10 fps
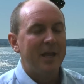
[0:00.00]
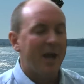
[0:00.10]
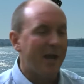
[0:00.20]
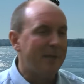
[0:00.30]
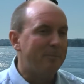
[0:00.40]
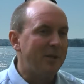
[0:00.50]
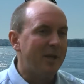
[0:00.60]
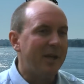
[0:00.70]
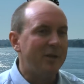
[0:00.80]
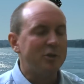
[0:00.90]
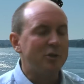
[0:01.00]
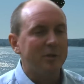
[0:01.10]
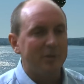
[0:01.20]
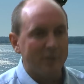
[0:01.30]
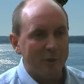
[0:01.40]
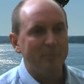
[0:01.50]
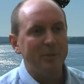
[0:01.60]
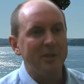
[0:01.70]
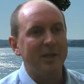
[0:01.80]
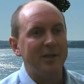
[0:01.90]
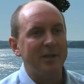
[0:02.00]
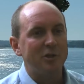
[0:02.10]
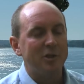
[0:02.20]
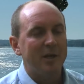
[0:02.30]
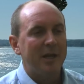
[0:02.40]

high pH, low pH,